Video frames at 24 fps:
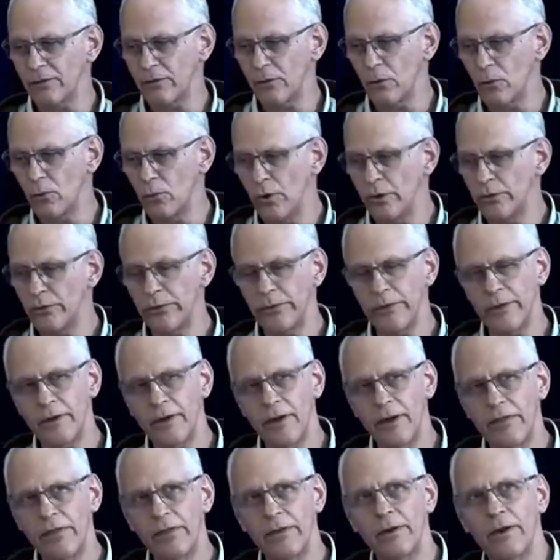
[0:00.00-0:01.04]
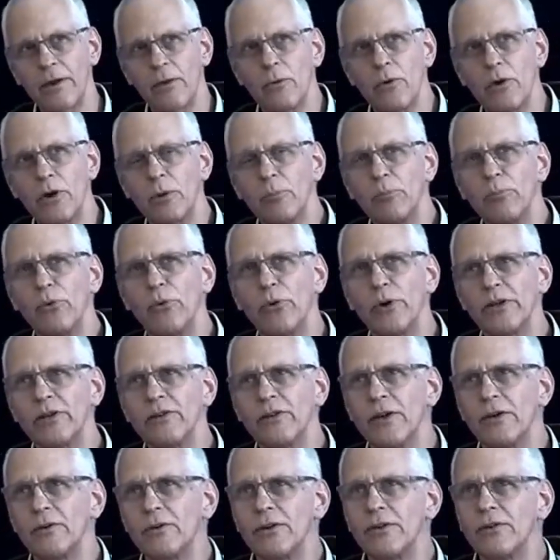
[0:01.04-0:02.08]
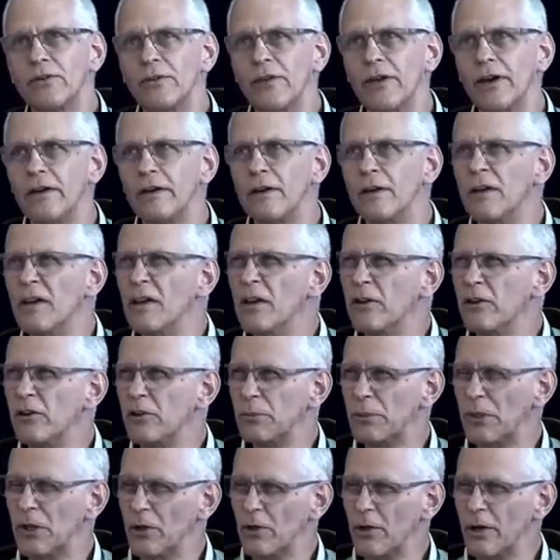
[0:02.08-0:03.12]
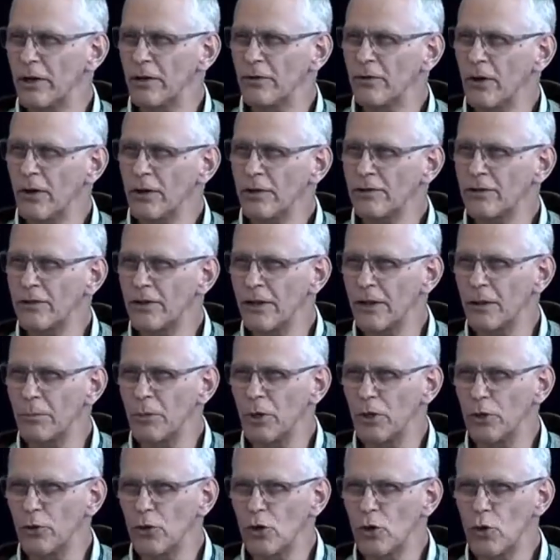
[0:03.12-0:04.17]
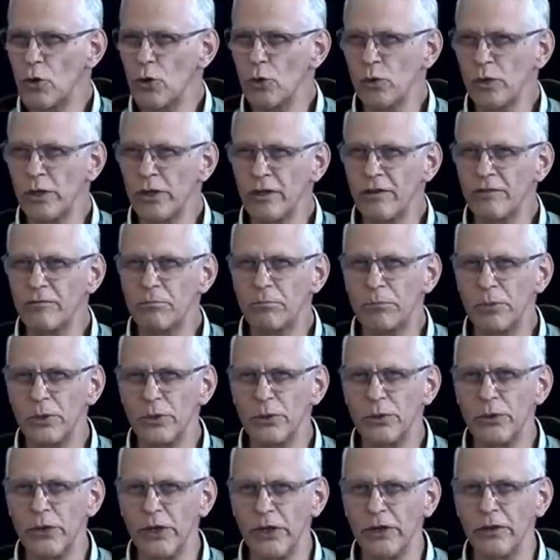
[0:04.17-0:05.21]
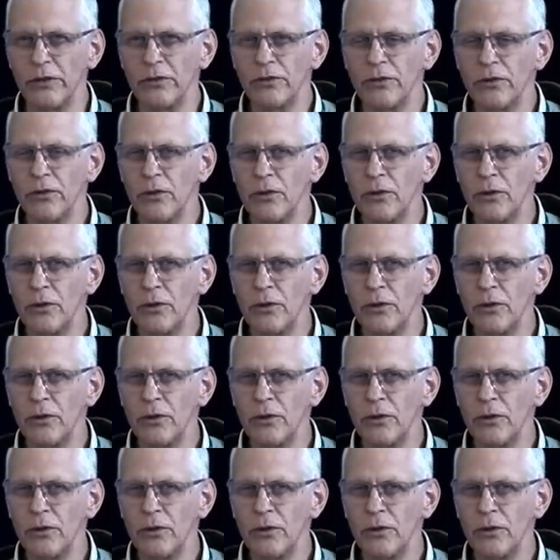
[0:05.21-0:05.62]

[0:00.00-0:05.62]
So one thing I think I want to point out is that there's been a lot of talk today about cooling of buildings.